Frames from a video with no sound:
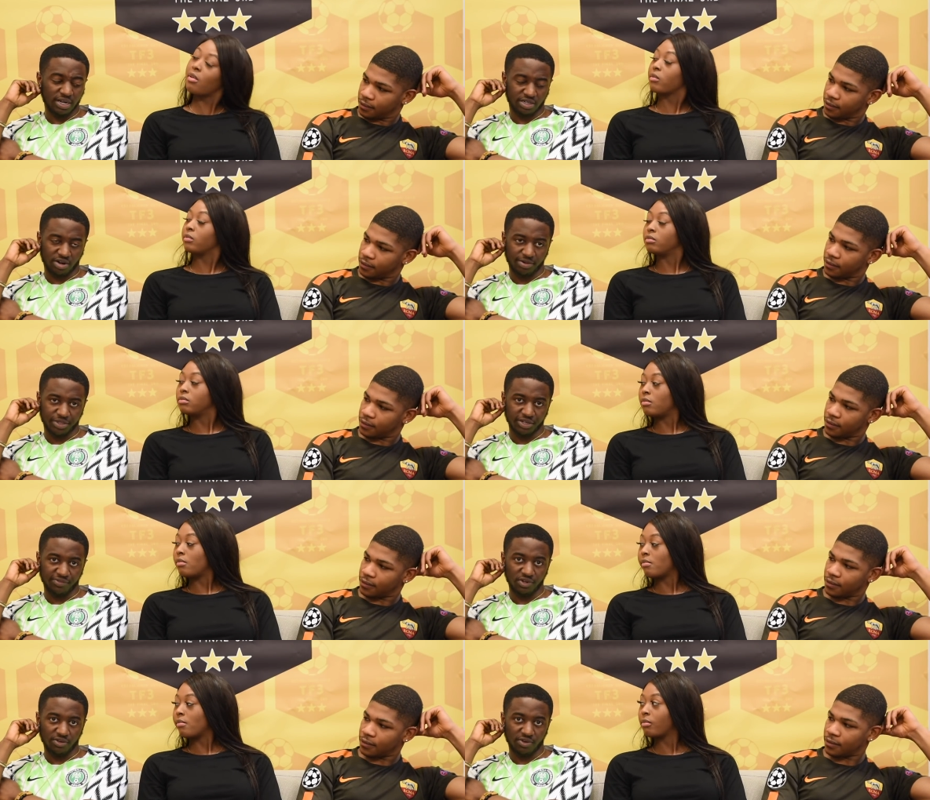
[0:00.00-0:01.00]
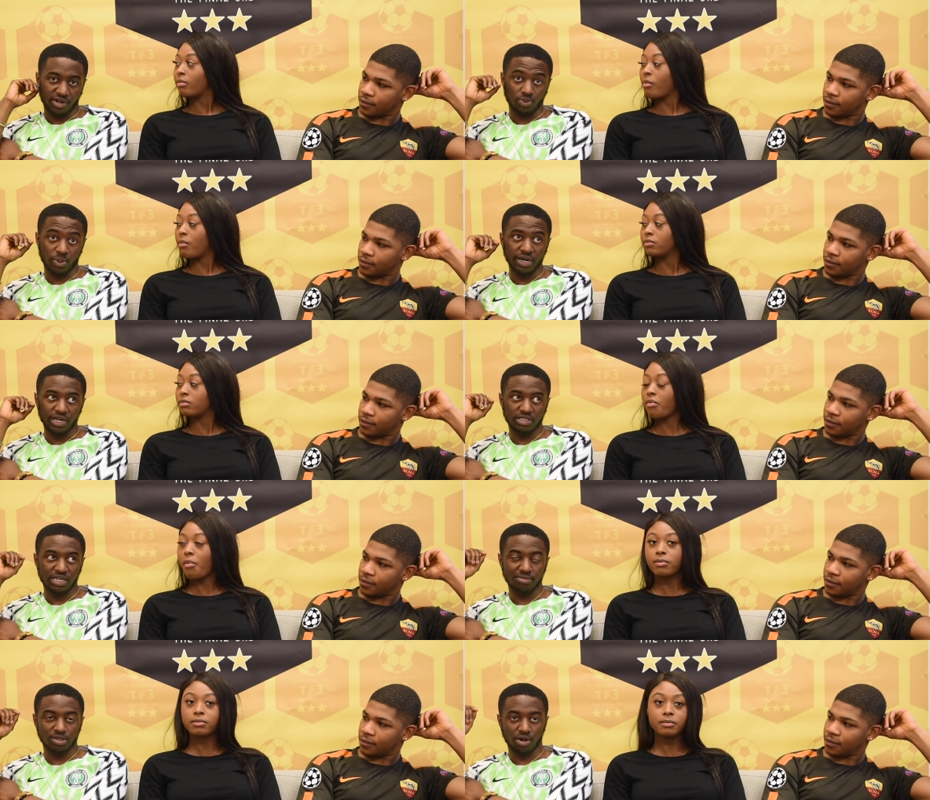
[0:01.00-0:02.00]
Speaker 1: there's corruption in FIFA is when
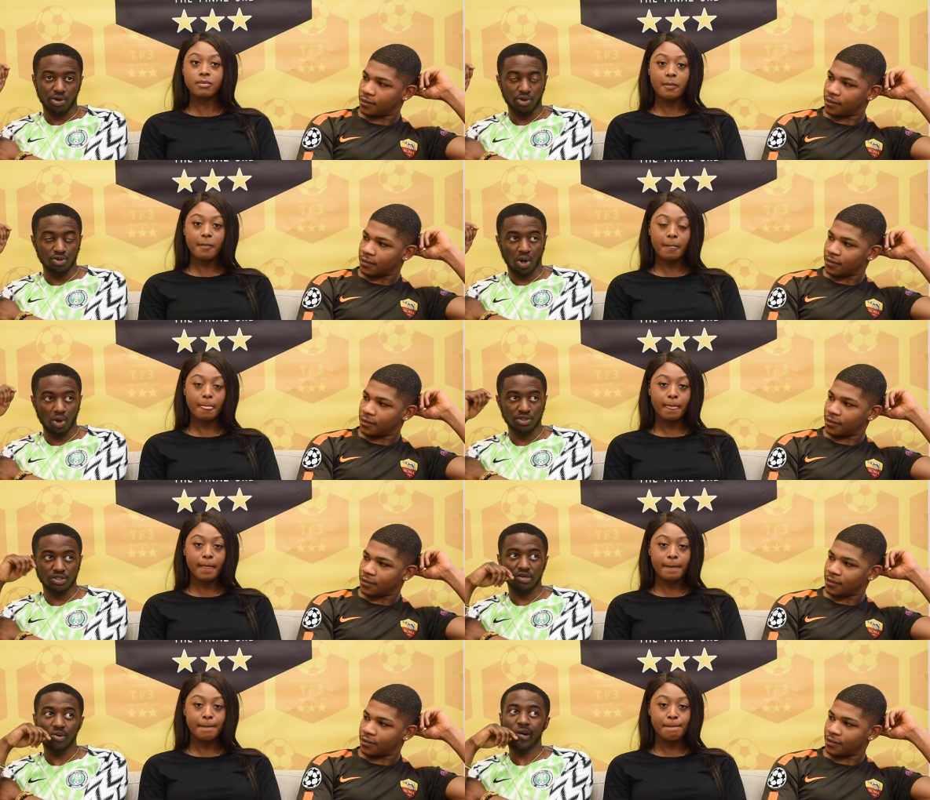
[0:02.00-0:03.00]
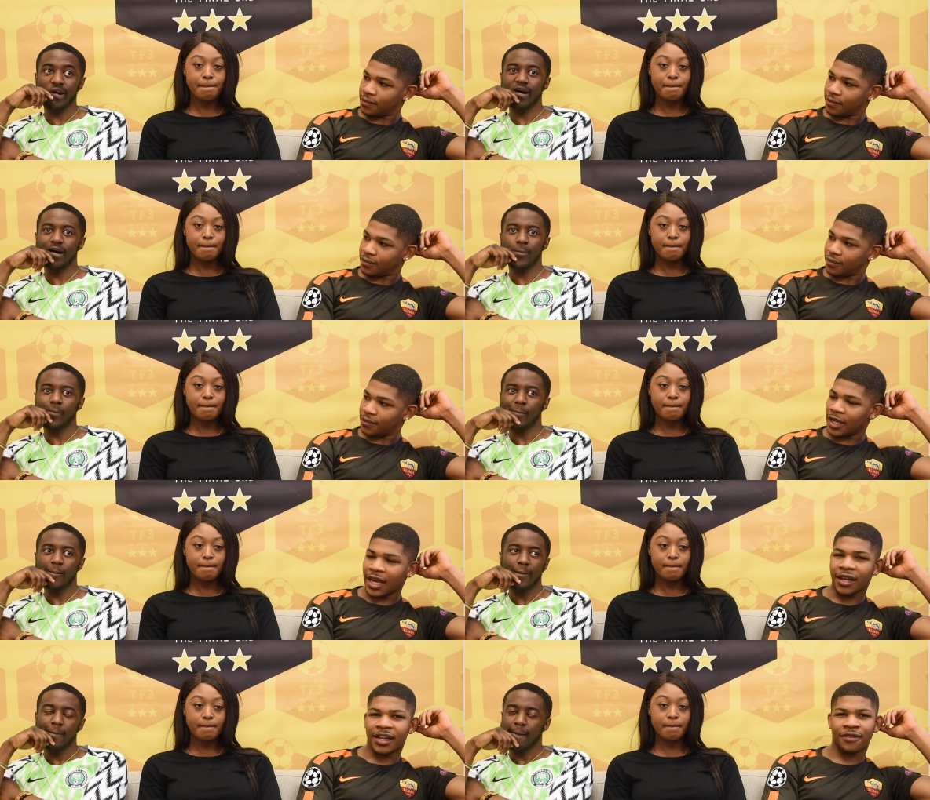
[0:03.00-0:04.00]
there's time to ho- who's hosting the World Cup.
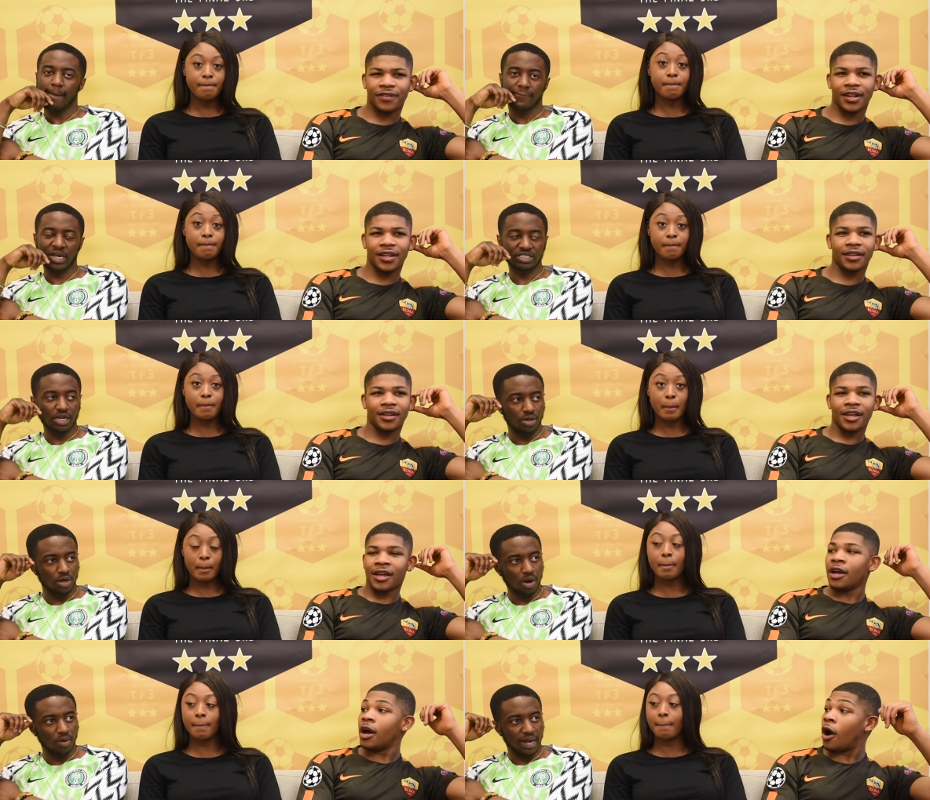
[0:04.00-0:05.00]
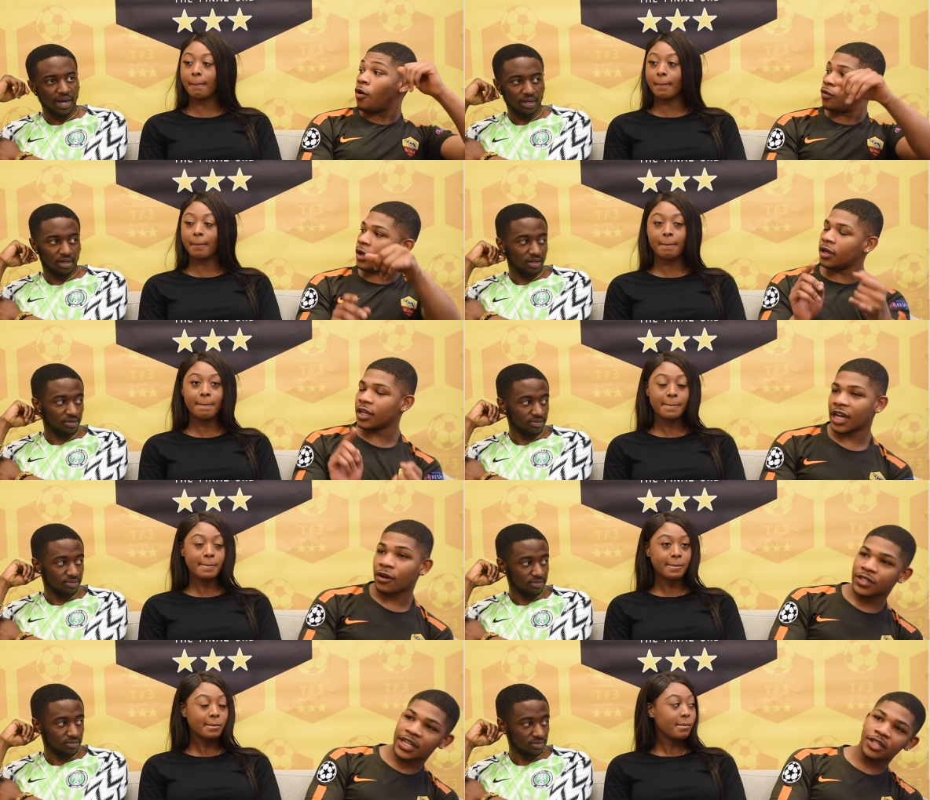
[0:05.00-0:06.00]
Yeah, definitely. That's how you know. Oh,
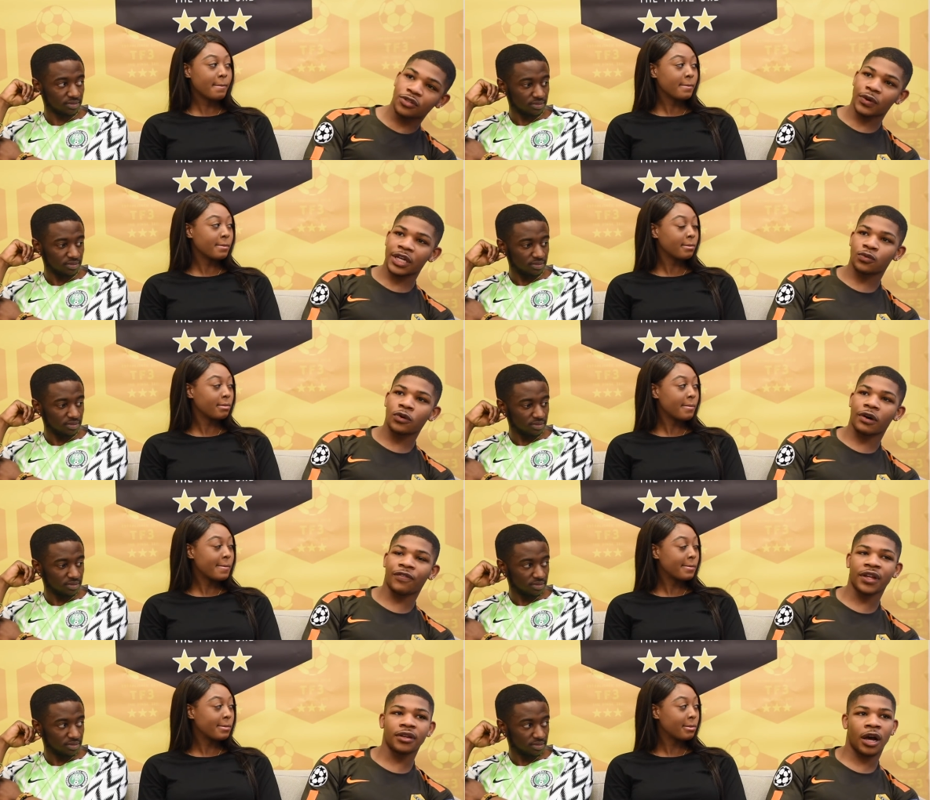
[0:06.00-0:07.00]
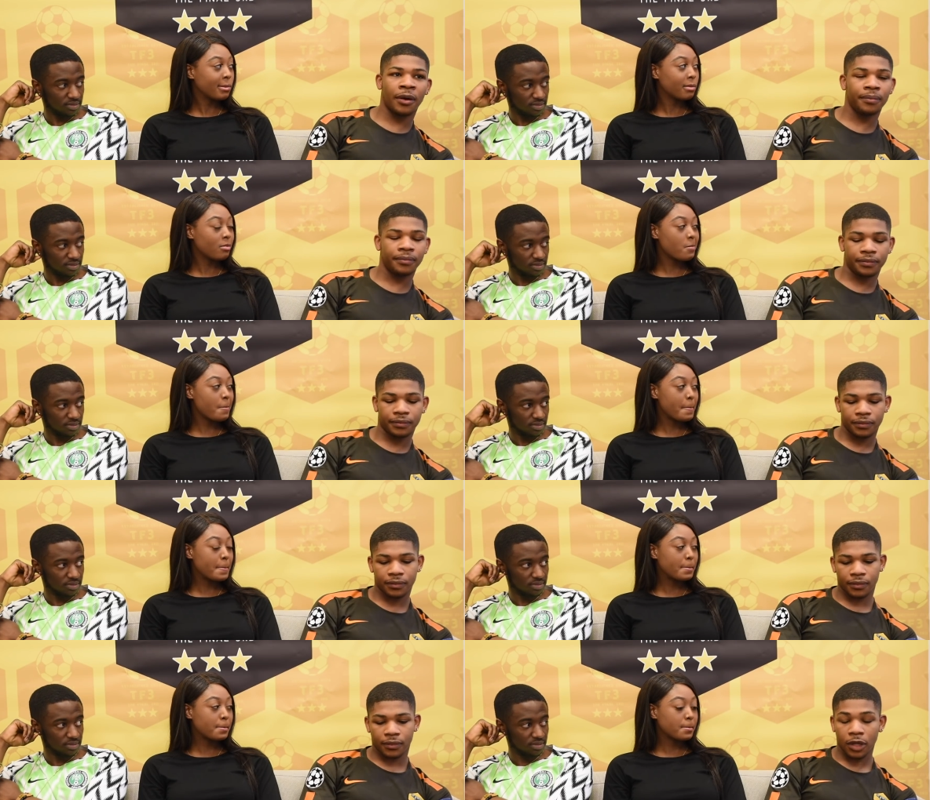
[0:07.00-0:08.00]
Speaker 2: that was linked to it as well. I think um
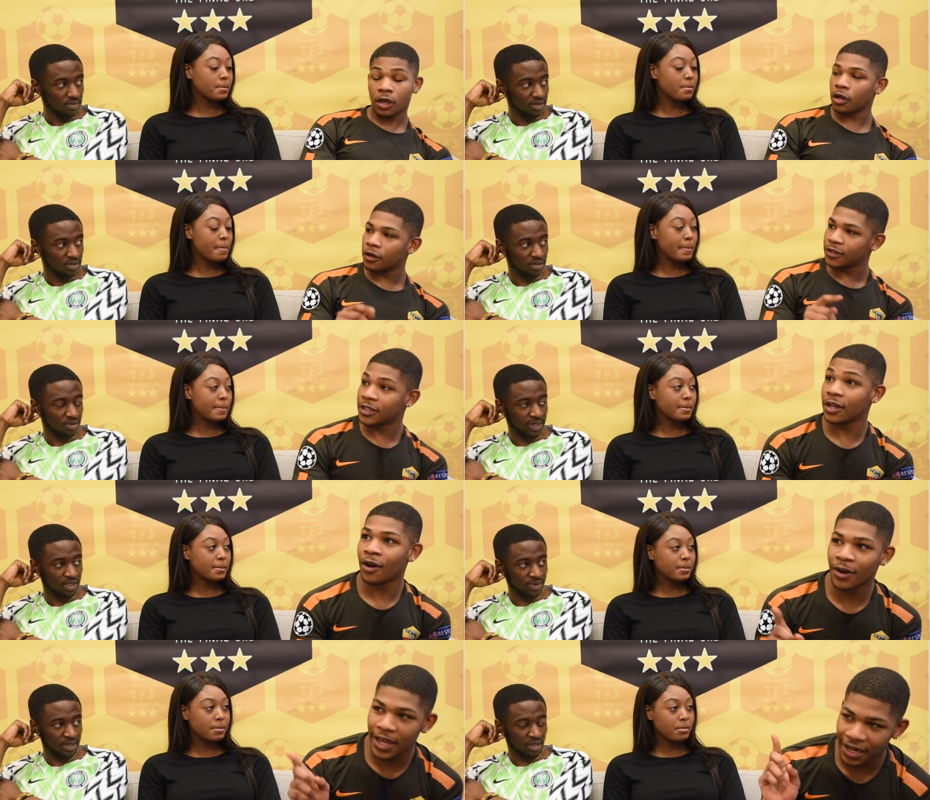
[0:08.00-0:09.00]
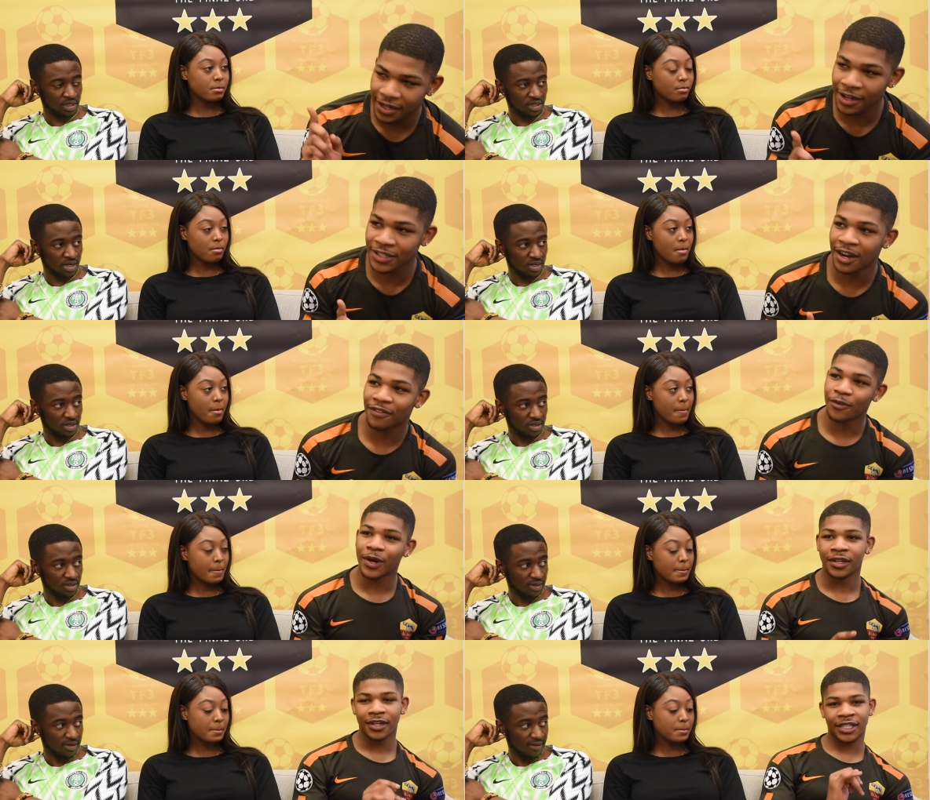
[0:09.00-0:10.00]
Oh yeah, there was another
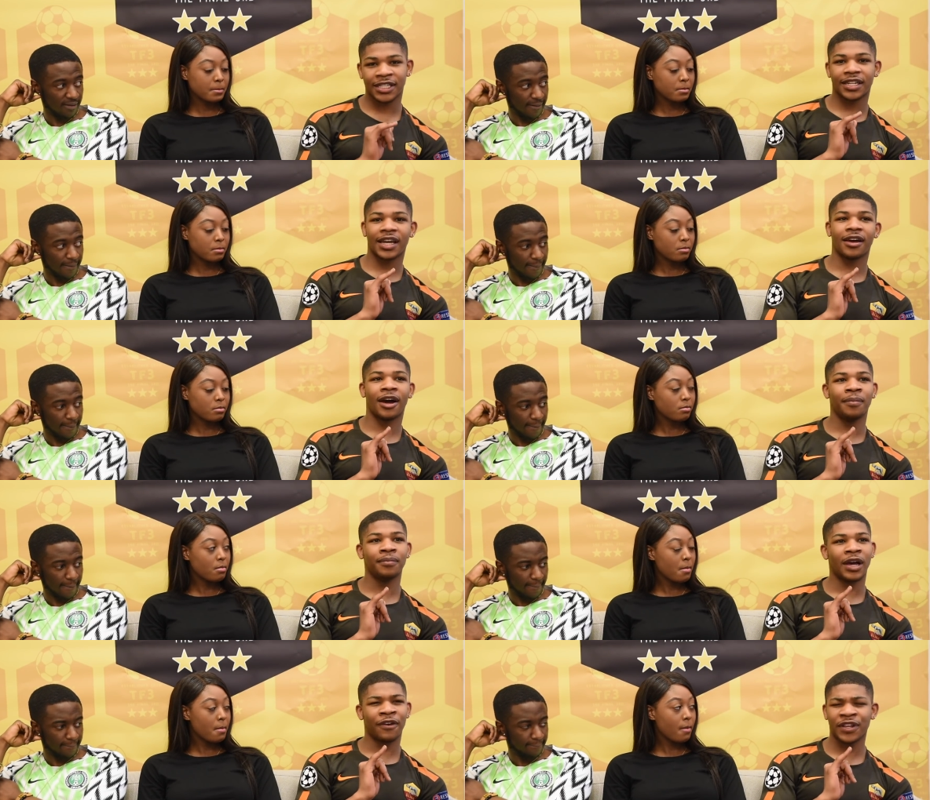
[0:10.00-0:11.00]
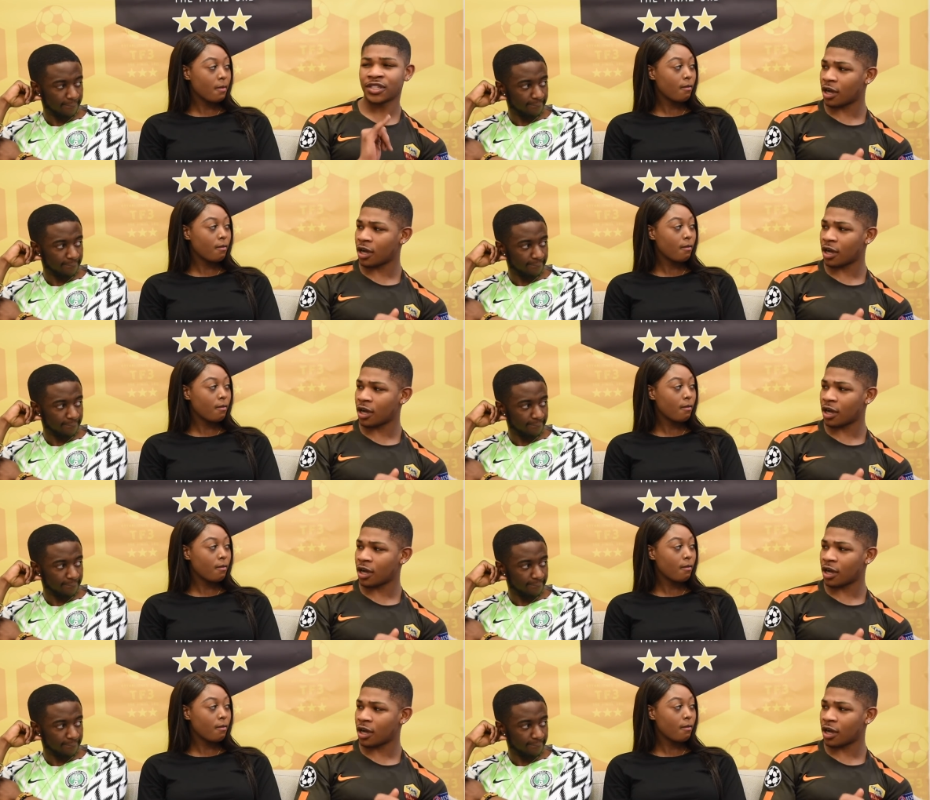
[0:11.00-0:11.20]
one. It said that um, I think